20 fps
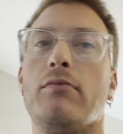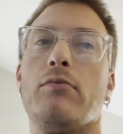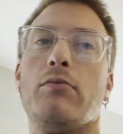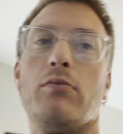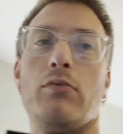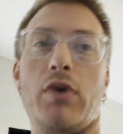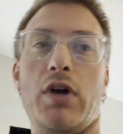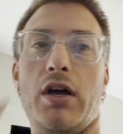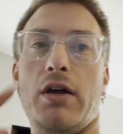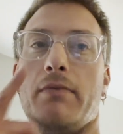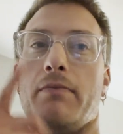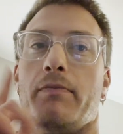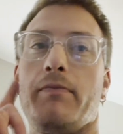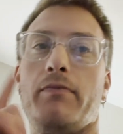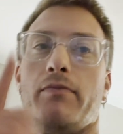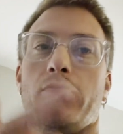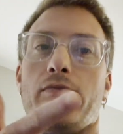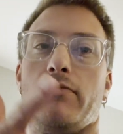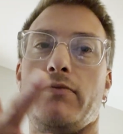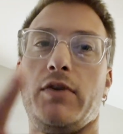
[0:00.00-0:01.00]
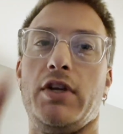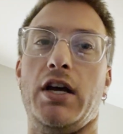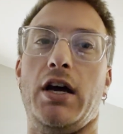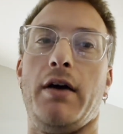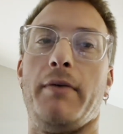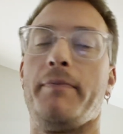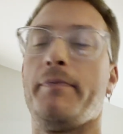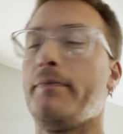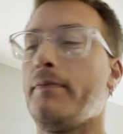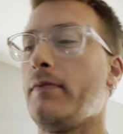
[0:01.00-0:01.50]
But yeah,
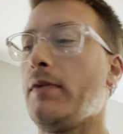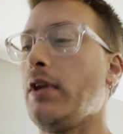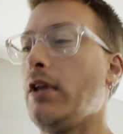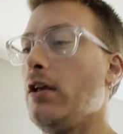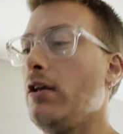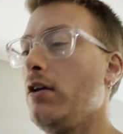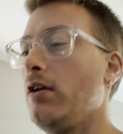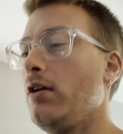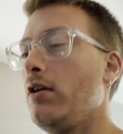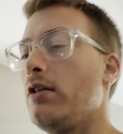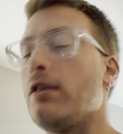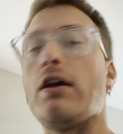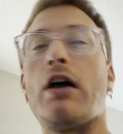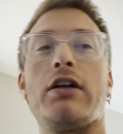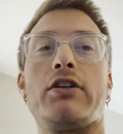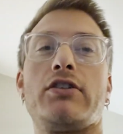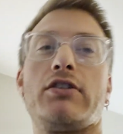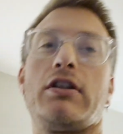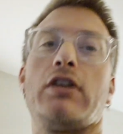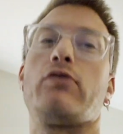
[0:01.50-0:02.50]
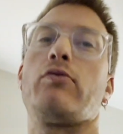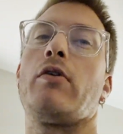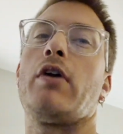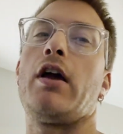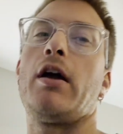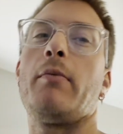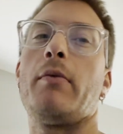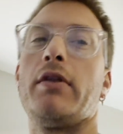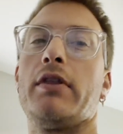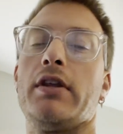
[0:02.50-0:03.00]
that's where I
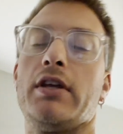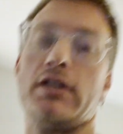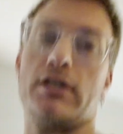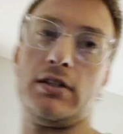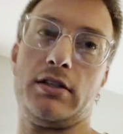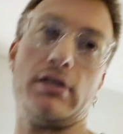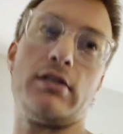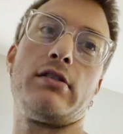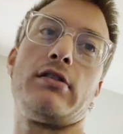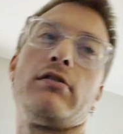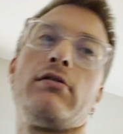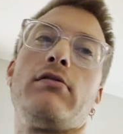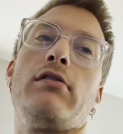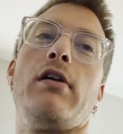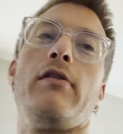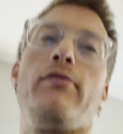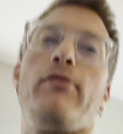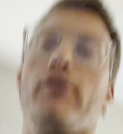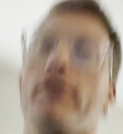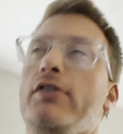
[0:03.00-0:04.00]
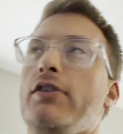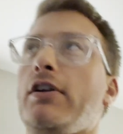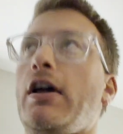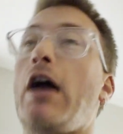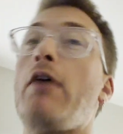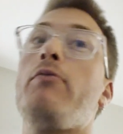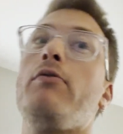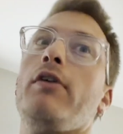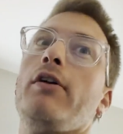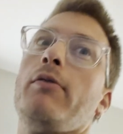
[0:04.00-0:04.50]
am on this. Unfortunately, I
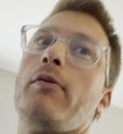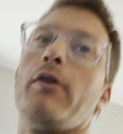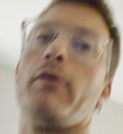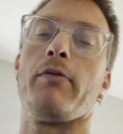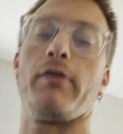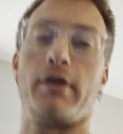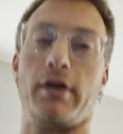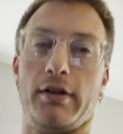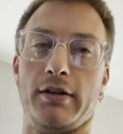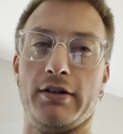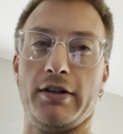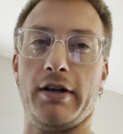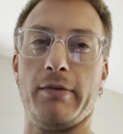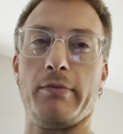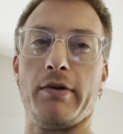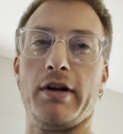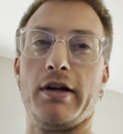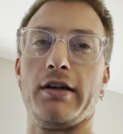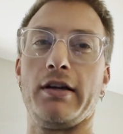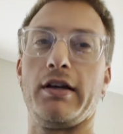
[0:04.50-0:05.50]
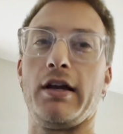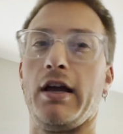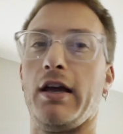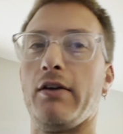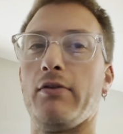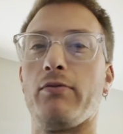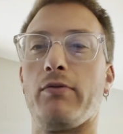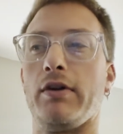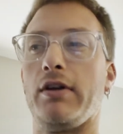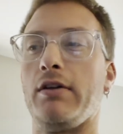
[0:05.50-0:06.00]
really want to work on tonight, but I
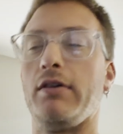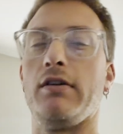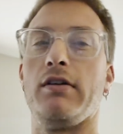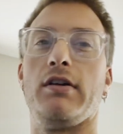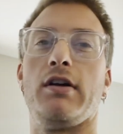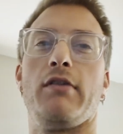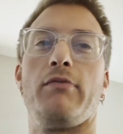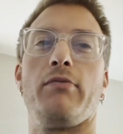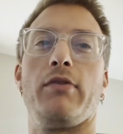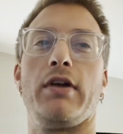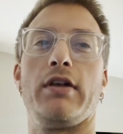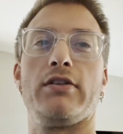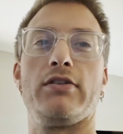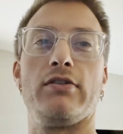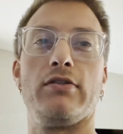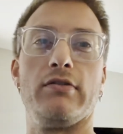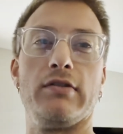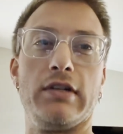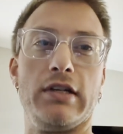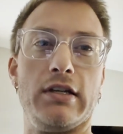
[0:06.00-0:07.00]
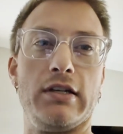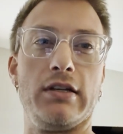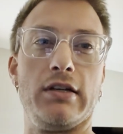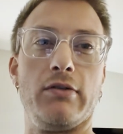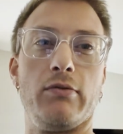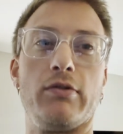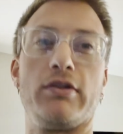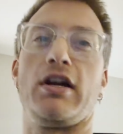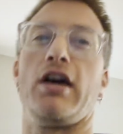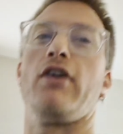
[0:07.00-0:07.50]
can't. We have plans to do D&D,
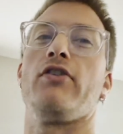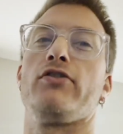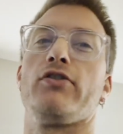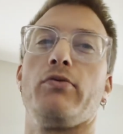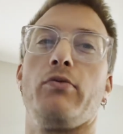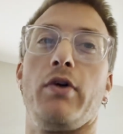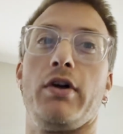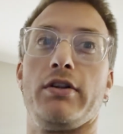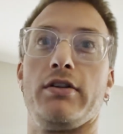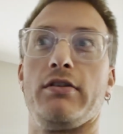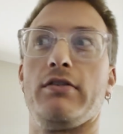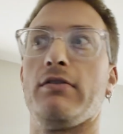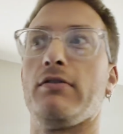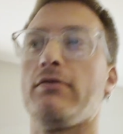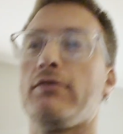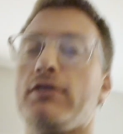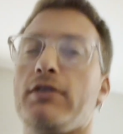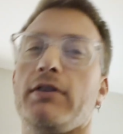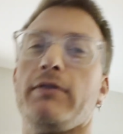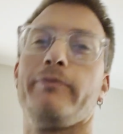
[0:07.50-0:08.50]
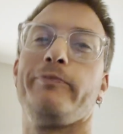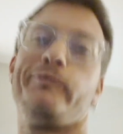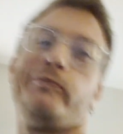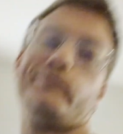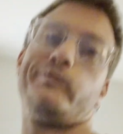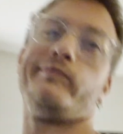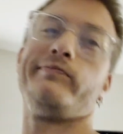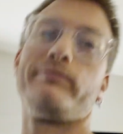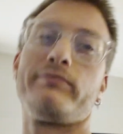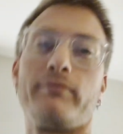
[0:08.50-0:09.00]
which I also want to do. So
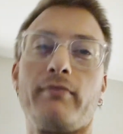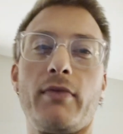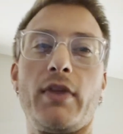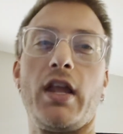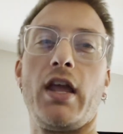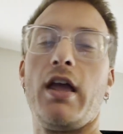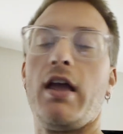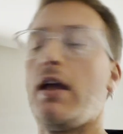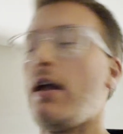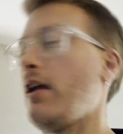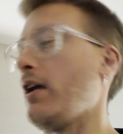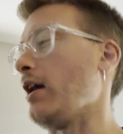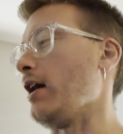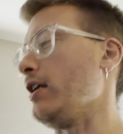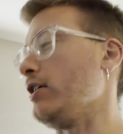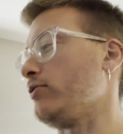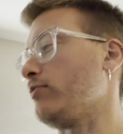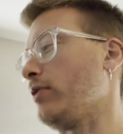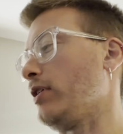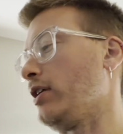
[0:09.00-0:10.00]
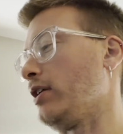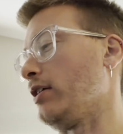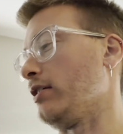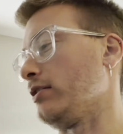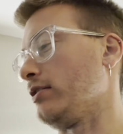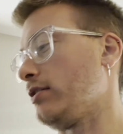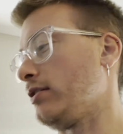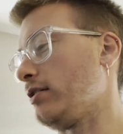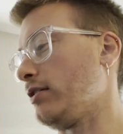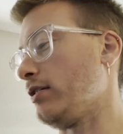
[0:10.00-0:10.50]
it is what it
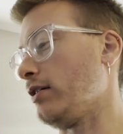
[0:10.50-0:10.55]
is.